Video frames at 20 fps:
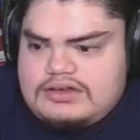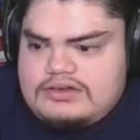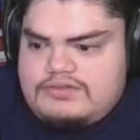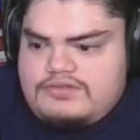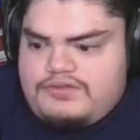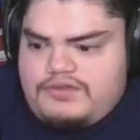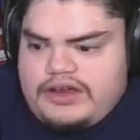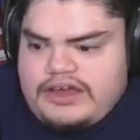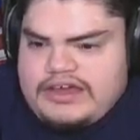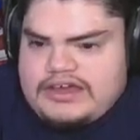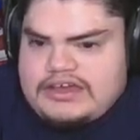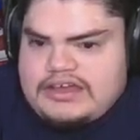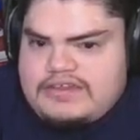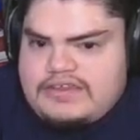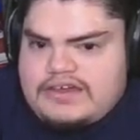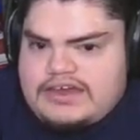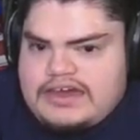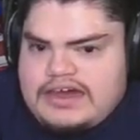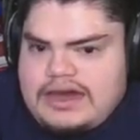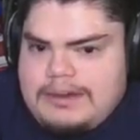Frank into
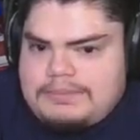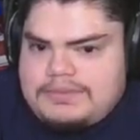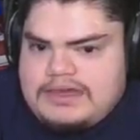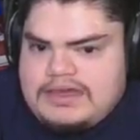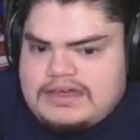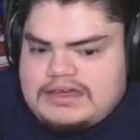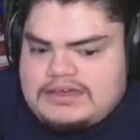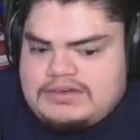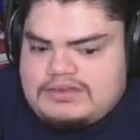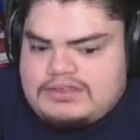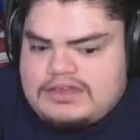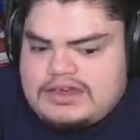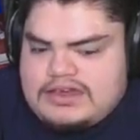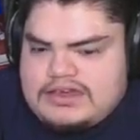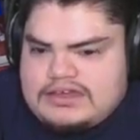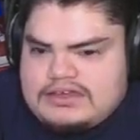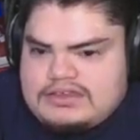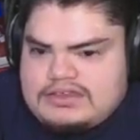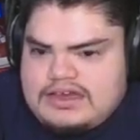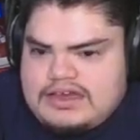the gap. Thank you.
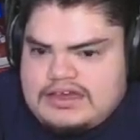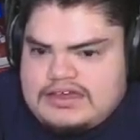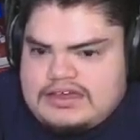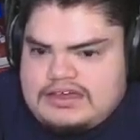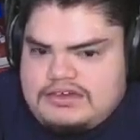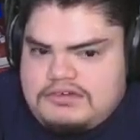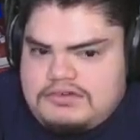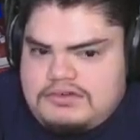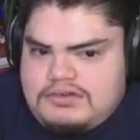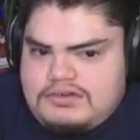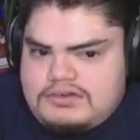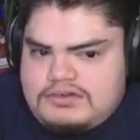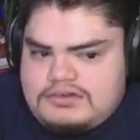Thank you. Thank you.